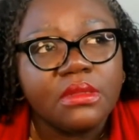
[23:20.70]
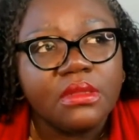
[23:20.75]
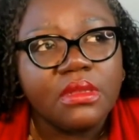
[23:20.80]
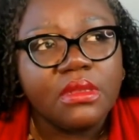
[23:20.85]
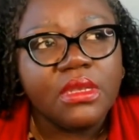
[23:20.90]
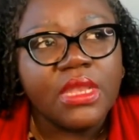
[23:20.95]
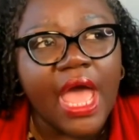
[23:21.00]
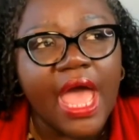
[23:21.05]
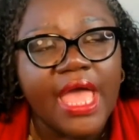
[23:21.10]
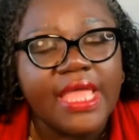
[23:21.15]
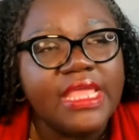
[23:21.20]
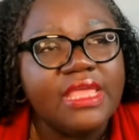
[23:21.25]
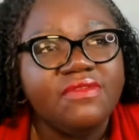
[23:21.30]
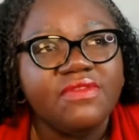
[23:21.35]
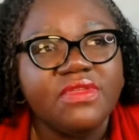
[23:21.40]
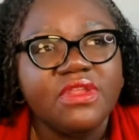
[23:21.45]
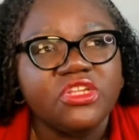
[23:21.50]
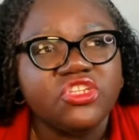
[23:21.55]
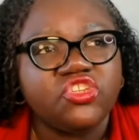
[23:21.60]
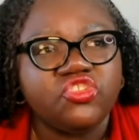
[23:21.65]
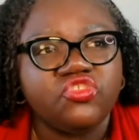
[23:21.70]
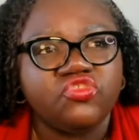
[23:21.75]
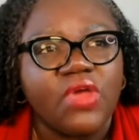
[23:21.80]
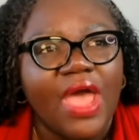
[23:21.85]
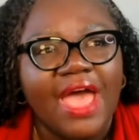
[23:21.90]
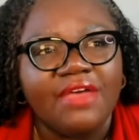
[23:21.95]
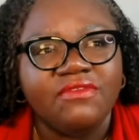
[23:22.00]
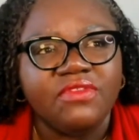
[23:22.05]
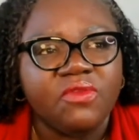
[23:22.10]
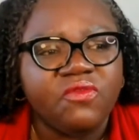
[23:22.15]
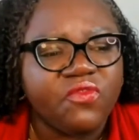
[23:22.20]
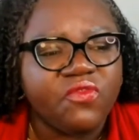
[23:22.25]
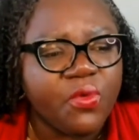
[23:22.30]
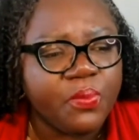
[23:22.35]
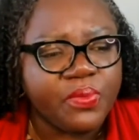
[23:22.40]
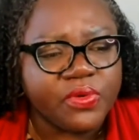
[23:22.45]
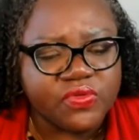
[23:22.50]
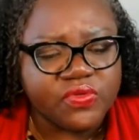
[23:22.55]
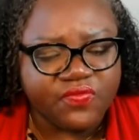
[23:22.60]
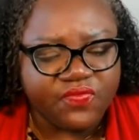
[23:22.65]
not even a striving for
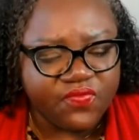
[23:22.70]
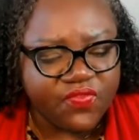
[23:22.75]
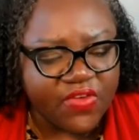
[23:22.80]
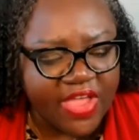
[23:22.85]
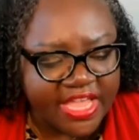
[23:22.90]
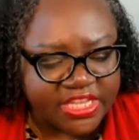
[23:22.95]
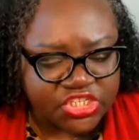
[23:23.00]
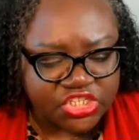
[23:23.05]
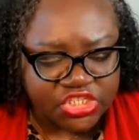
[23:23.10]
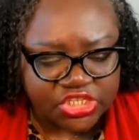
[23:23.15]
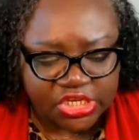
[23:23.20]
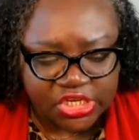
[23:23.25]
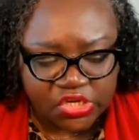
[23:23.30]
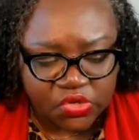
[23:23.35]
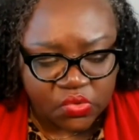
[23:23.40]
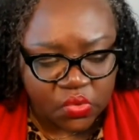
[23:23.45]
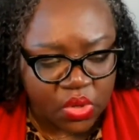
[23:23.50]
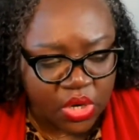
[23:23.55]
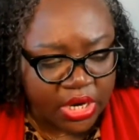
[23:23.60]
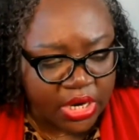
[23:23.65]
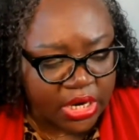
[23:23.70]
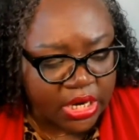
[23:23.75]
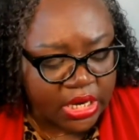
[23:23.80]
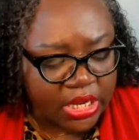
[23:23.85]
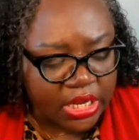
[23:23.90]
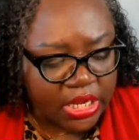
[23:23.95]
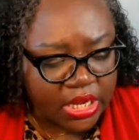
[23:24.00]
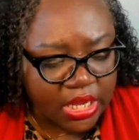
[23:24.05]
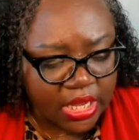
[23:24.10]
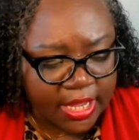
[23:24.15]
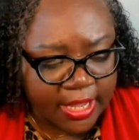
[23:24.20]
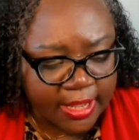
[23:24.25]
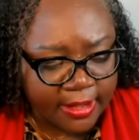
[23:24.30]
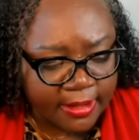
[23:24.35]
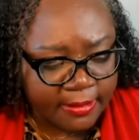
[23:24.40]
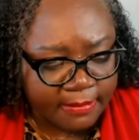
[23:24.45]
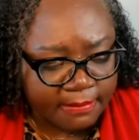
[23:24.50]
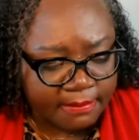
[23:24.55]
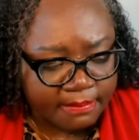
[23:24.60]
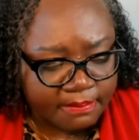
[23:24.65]
perfection or
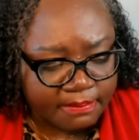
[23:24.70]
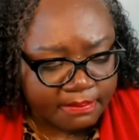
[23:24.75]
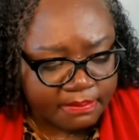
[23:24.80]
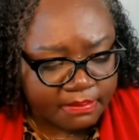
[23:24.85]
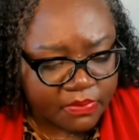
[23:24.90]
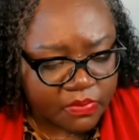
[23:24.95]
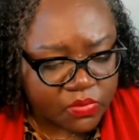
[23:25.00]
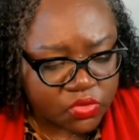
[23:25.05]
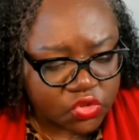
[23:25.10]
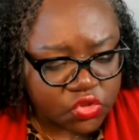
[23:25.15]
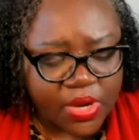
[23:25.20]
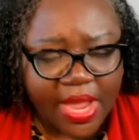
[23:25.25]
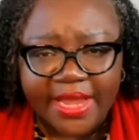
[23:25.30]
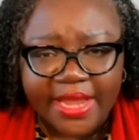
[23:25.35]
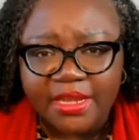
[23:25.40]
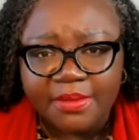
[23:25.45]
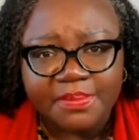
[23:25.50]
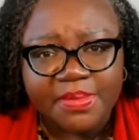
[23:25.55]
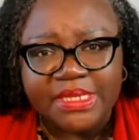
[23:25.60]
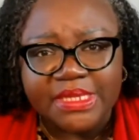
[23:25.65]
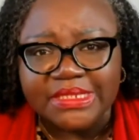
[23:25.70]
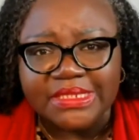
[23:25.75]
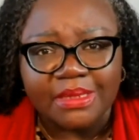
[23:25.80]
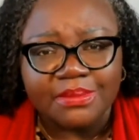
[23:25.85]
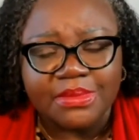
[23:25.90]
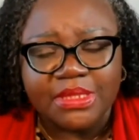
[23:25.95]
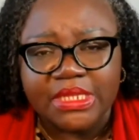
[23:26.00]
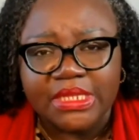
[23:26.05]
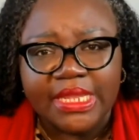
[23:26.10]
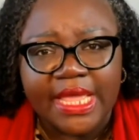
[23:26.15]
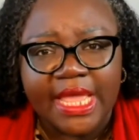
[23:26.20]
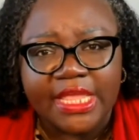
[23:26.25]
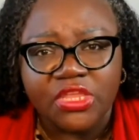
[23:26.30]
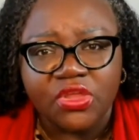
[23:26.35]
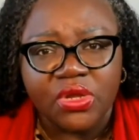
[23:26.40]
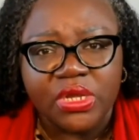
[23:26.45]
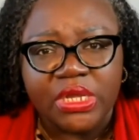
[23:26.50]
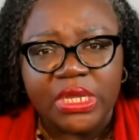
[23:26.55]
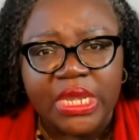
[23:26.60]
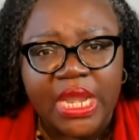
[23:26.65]
trying to be something that you're
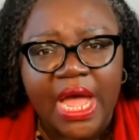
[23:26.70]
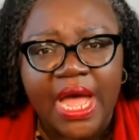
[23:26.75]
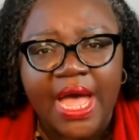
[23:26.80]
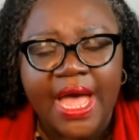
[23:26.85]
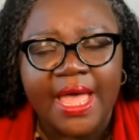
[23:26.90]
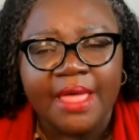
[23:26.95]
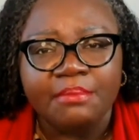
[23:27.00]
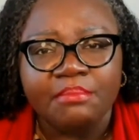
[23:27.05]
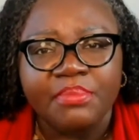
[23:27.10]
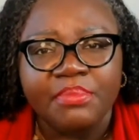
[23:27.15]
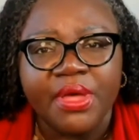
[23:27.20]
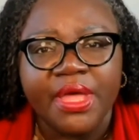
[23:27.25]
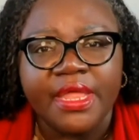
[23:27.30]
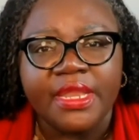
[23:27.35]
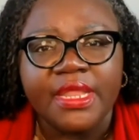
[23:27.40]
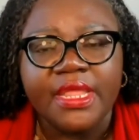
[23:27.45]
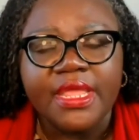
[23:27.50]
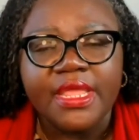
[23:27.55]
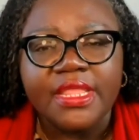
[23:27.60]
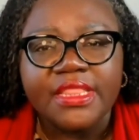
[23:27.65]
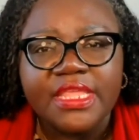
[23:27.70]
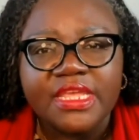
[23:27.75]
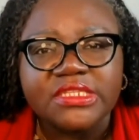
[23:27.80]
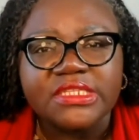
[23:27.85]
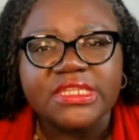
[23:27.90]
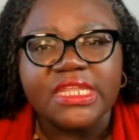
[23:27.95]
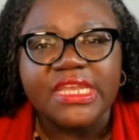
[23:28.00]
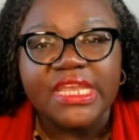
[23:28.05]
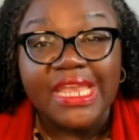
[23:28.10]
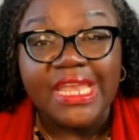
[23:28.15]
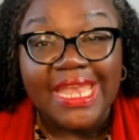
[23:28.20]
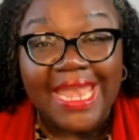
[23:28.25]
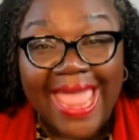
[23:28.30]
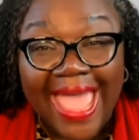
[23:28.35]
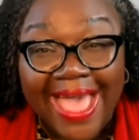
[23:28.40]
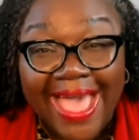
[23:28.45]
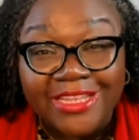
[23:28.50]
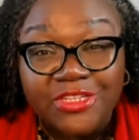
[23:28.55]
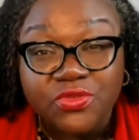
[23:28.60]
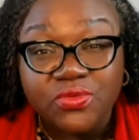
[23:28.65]
not, but there's a
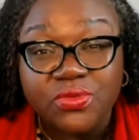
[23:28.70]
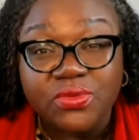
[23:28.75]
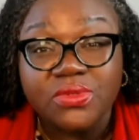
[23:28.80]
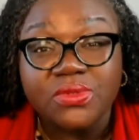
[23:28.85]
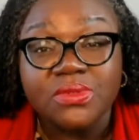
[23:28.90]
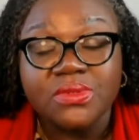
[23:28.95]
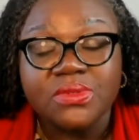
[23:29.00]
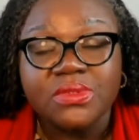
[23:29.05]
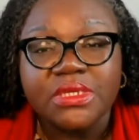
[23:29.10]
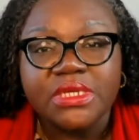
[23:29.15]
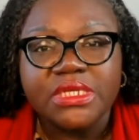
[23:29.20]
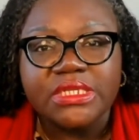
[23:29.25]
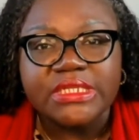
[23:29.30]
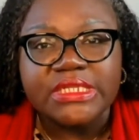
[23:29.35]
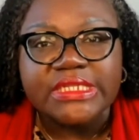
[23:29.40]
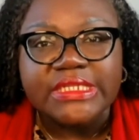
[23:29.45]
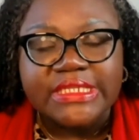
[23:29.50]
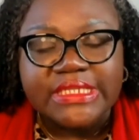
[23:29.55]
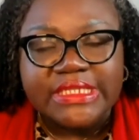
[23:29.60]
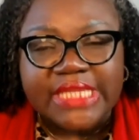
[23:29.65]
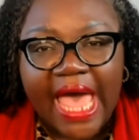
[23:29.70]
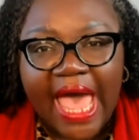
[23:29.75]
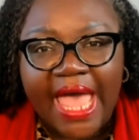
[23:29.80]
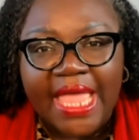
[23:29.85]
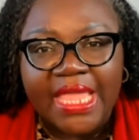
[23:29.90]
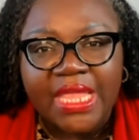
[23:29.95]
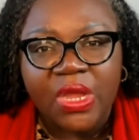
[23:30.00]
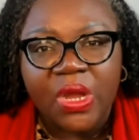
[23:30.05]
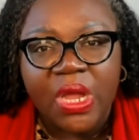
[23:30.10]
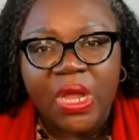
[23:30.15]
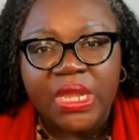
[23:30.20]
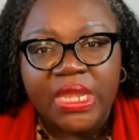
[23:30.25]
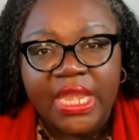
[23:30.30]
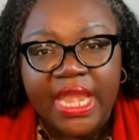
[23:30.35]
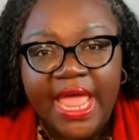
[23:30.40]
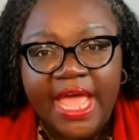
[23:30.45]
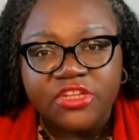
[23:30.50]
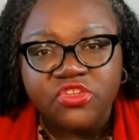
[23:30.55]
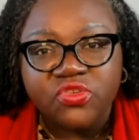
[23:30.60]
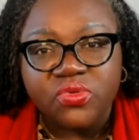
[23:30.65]
natural desire, a
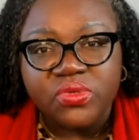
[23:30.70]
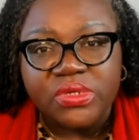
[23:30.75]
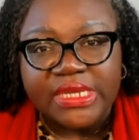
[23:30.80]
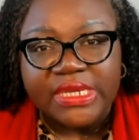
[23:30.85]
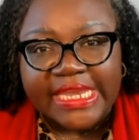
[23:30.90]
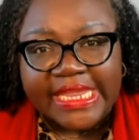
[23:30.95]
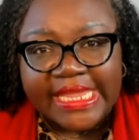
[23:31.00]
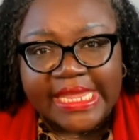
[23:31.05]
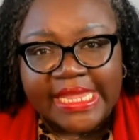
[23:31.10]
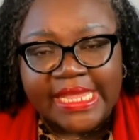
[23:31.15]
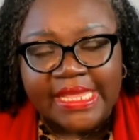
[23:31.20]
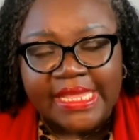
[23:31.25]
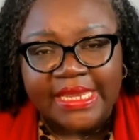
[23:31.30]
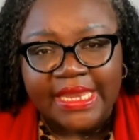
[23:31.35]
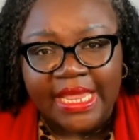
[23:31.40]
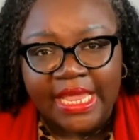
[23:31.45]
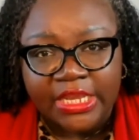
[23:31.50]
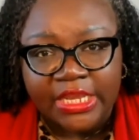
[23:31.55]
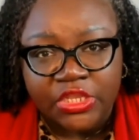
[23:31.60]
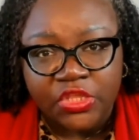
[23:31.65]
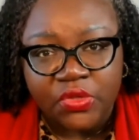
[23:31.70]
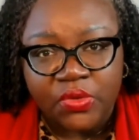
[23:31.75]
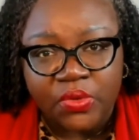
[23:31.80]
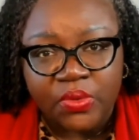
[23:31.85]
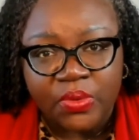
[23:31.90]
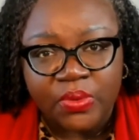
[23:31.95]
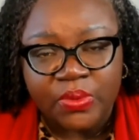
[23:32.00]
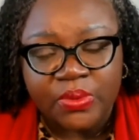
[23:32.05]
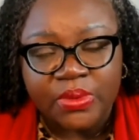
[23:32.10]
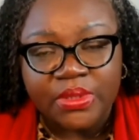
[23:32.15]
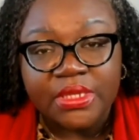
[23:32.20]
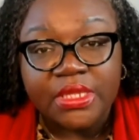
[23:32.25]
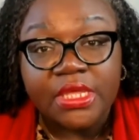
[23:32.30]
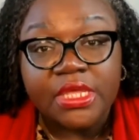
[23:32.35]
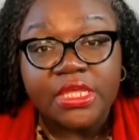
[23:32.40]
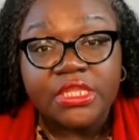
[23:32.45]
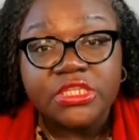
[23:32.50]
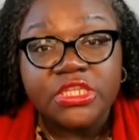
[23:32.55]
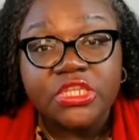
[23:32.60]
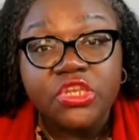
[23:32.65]
natural need in you
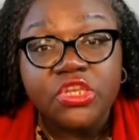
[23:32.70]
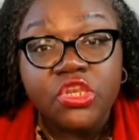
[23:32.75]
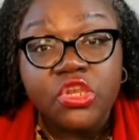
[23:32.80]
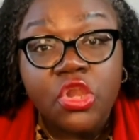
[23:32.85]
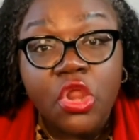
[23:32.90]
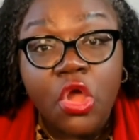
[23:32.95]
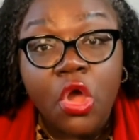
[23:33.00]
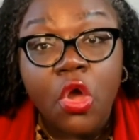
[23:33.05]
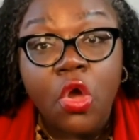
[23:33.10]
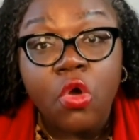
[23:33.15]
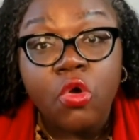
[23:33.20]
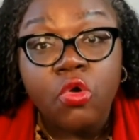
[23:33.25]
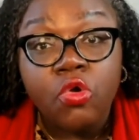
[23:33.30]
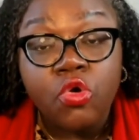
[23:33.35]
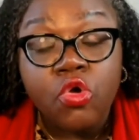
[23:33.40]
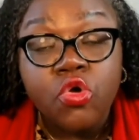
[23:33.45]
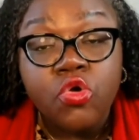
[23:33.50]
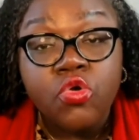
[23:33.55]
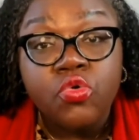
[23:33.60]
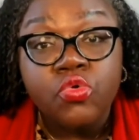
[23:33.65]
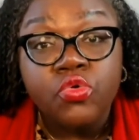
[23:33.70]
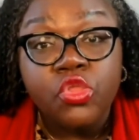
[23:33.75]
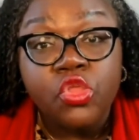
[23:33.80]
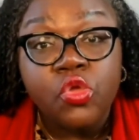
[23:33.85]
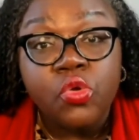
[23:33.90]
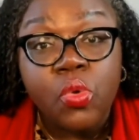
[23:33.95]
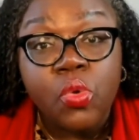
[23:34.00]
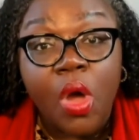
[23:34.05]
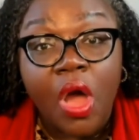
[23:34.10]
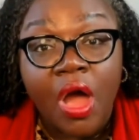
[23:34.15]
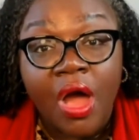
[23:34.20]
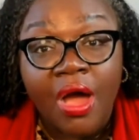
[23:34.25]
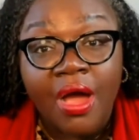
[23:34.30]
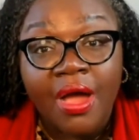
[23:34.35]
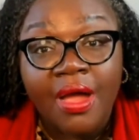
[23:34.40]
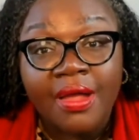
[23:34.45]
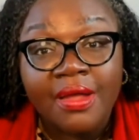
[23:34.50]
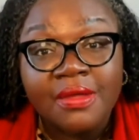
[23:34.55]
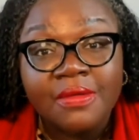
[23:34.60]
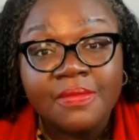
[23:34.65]
to know who you
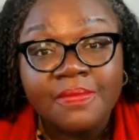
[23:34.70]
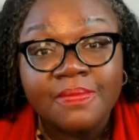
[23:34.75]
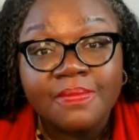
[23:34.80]
are.